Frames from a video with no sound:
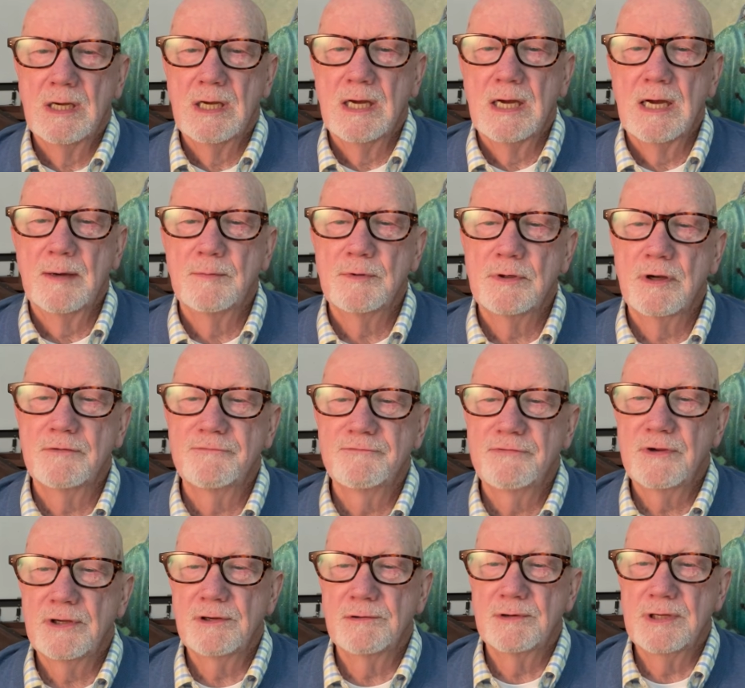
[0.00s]
I'm not
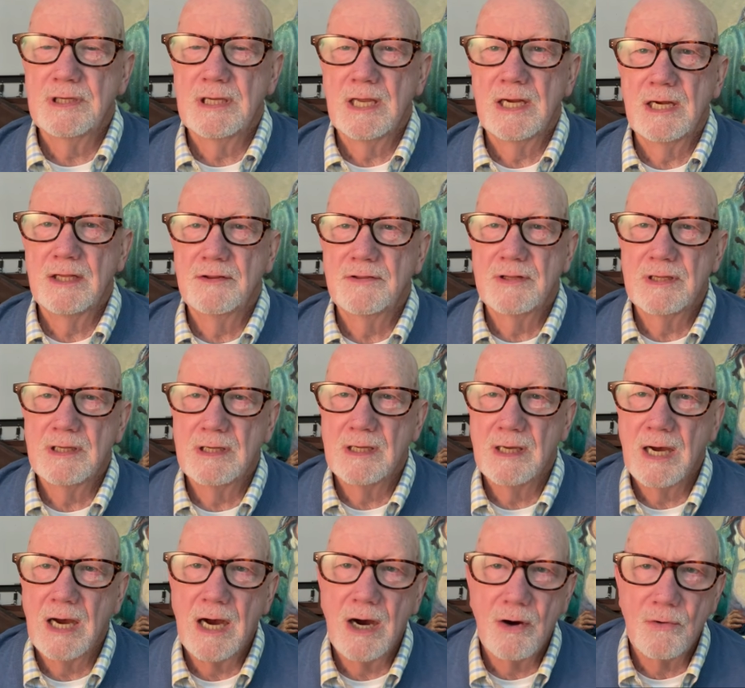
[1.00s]
figuring anything
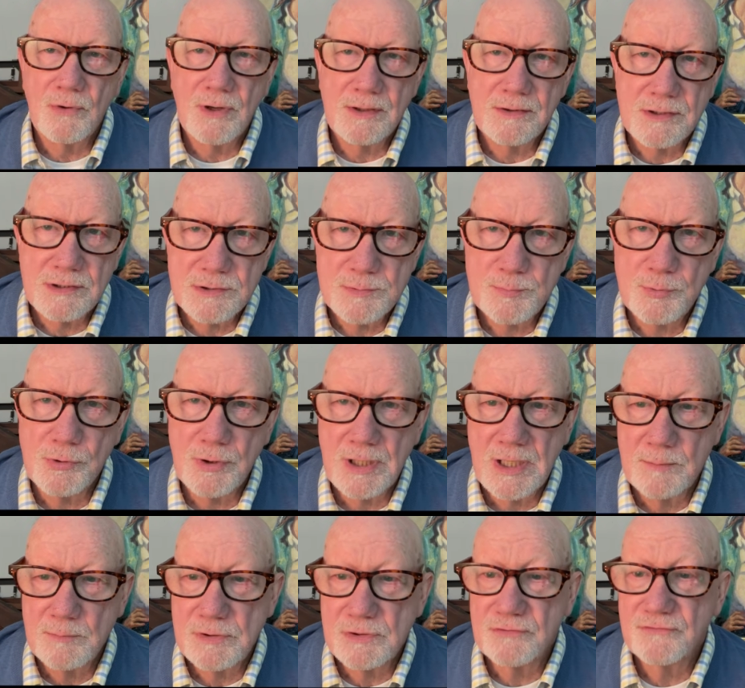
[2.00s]
out at this point.
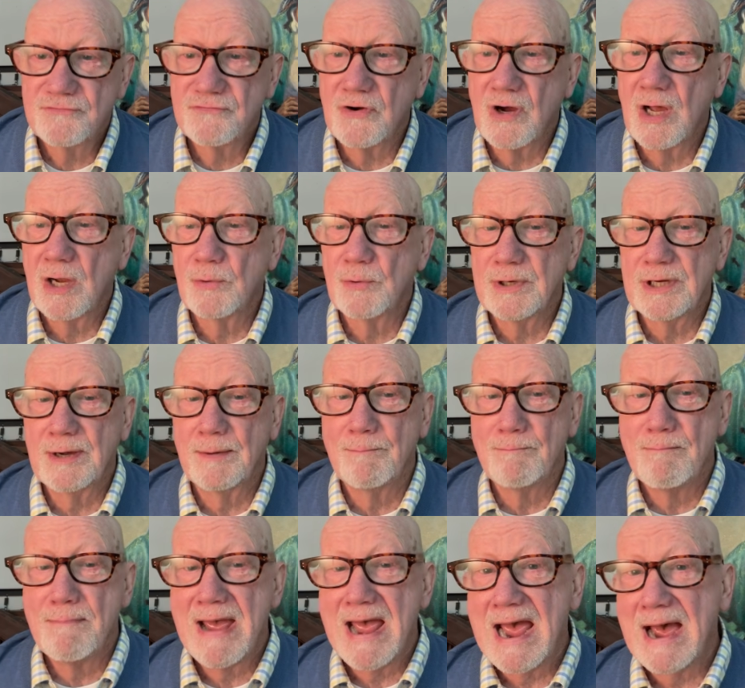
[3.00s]
I'm just following a
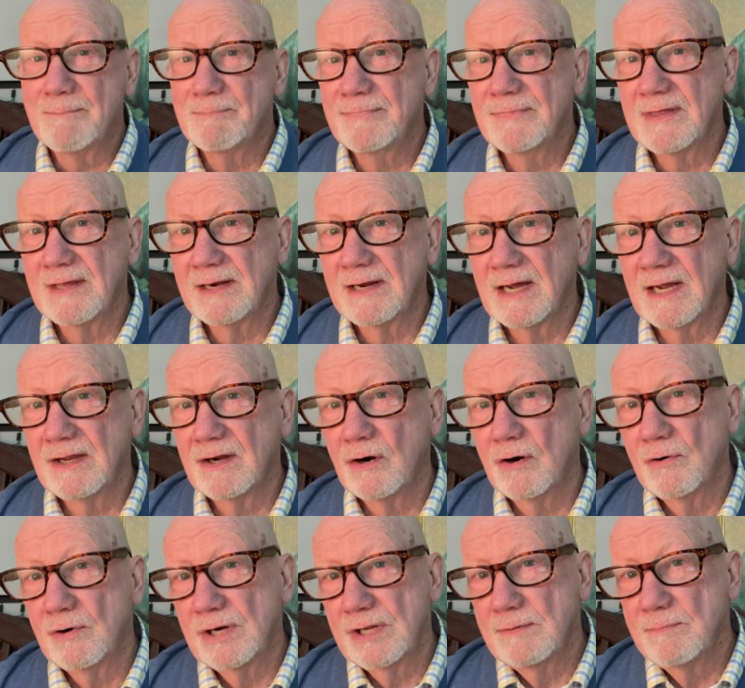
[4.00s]
map that I
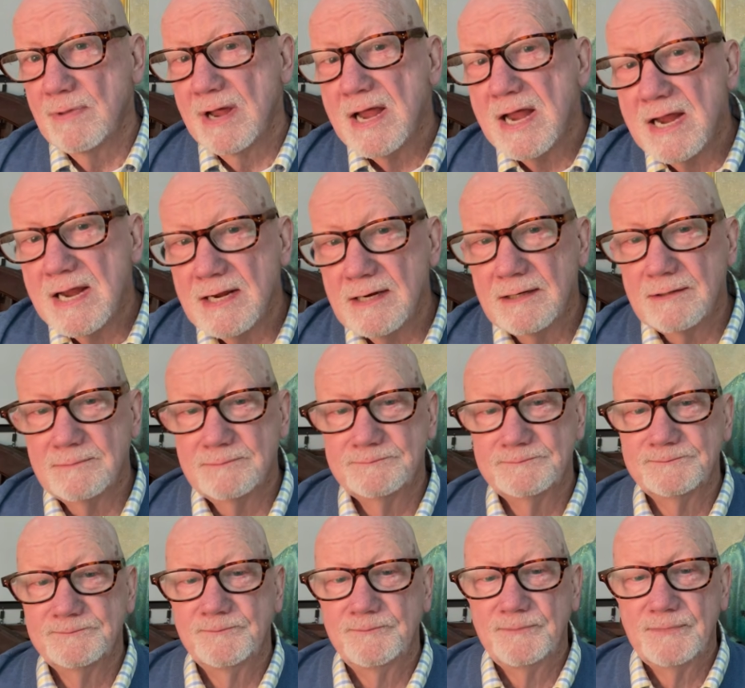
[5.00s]
already made.
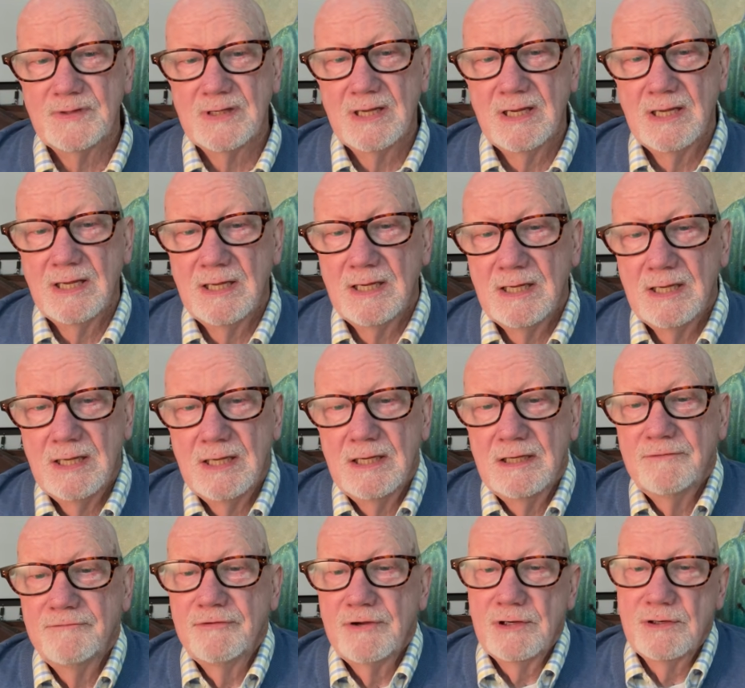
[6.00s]

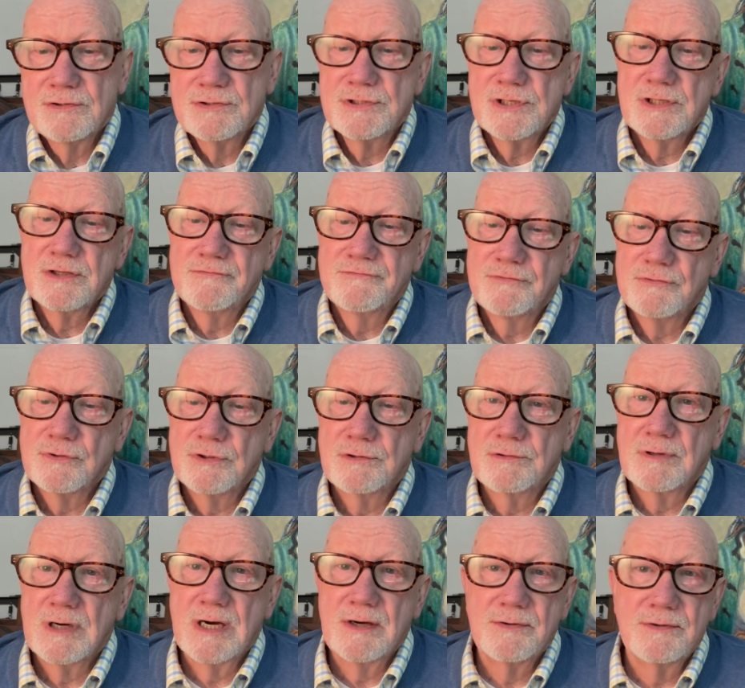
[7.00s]
Figures in the
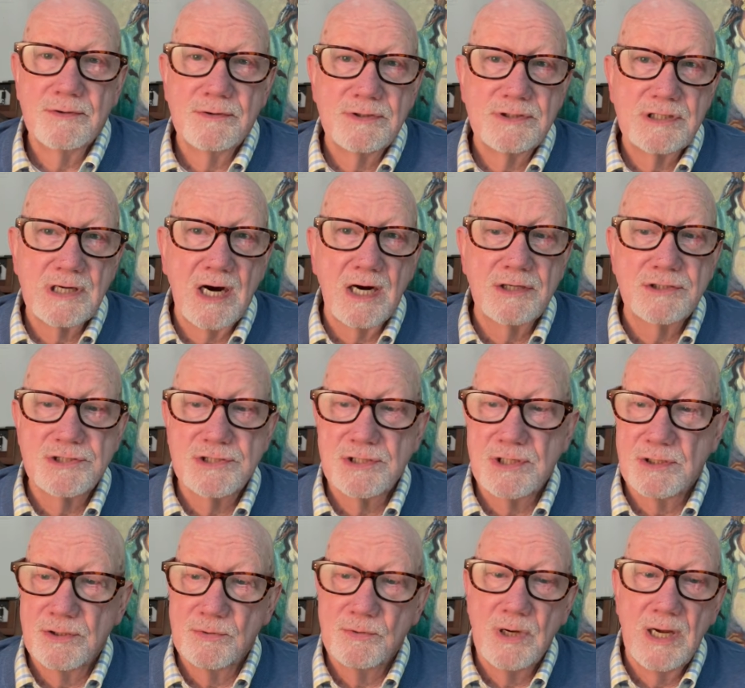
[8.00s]
foreground, they're dark
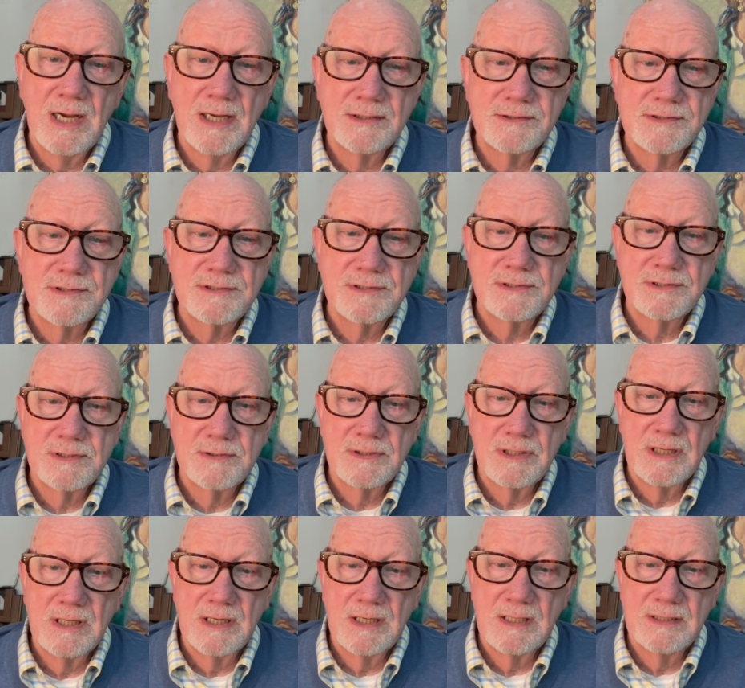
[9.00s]
silhouettes.
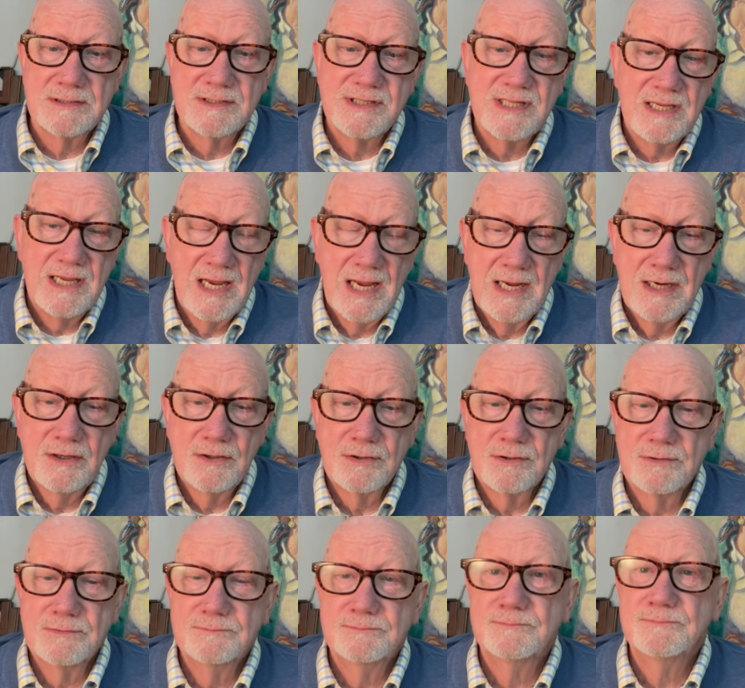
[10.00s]
It's the
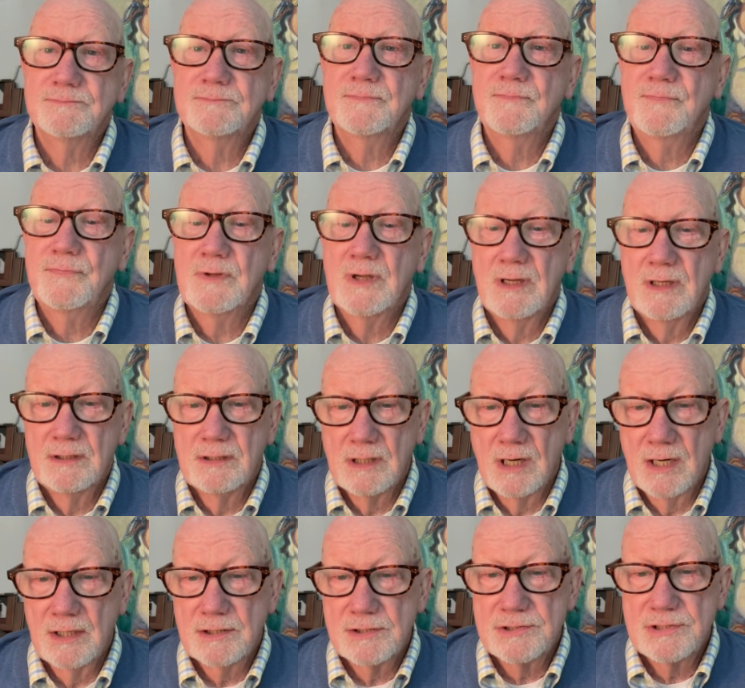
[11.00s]
anchor.
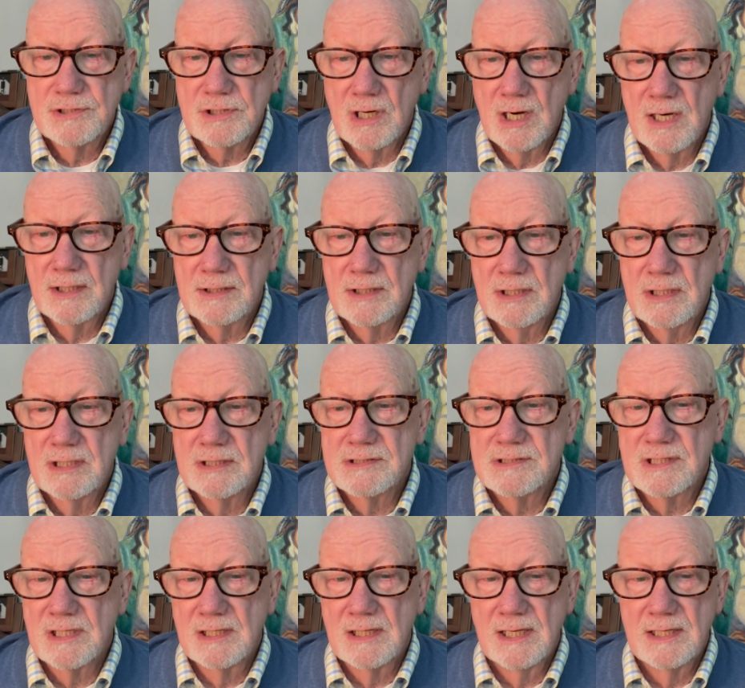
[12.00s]
Darkest dark against
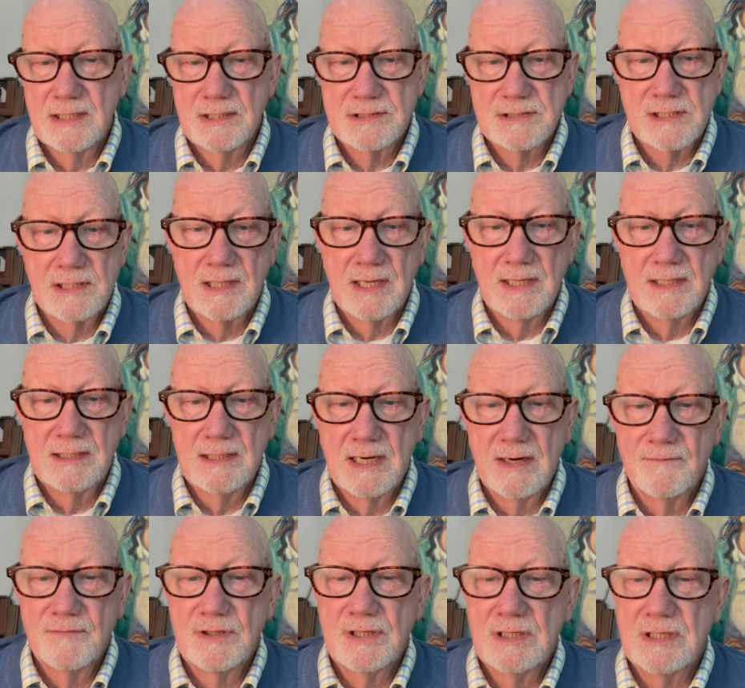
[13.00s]
the lightest light.
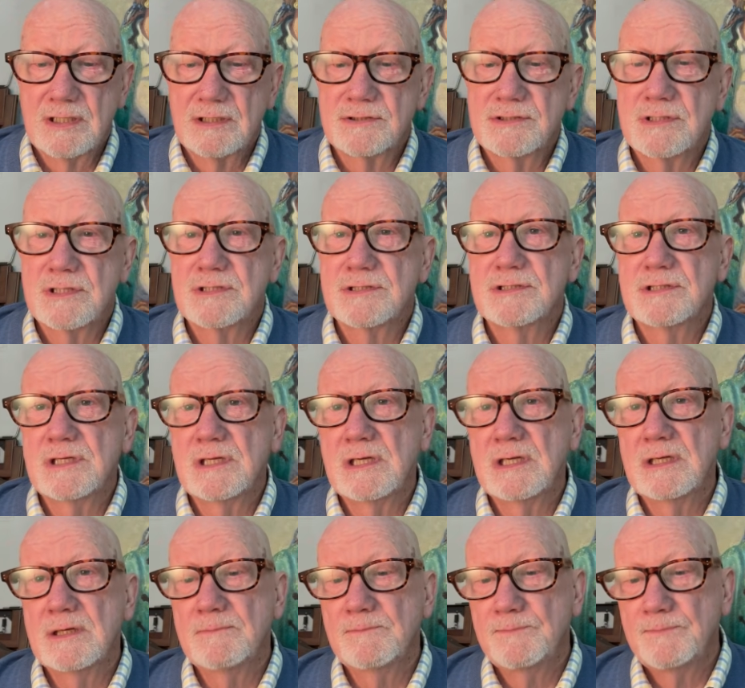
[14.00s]
Everything else in the
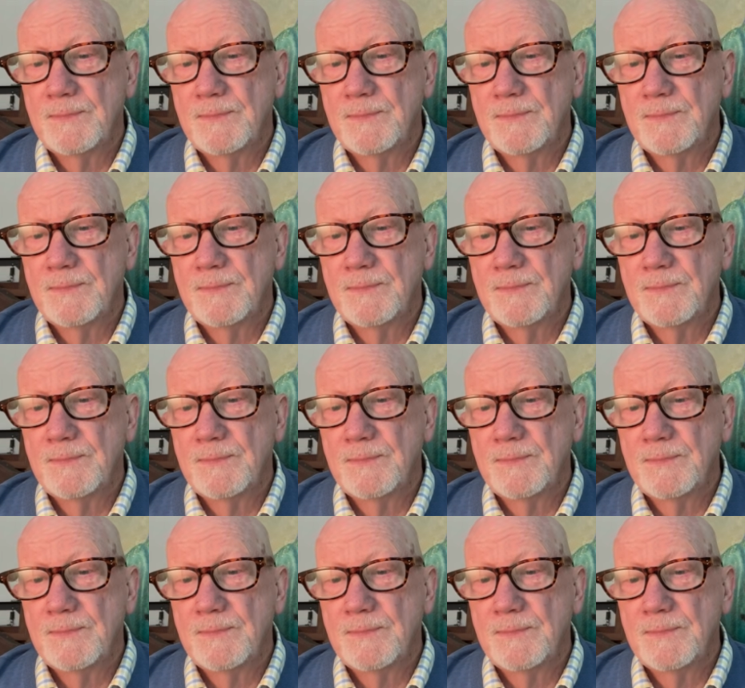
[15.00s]
scene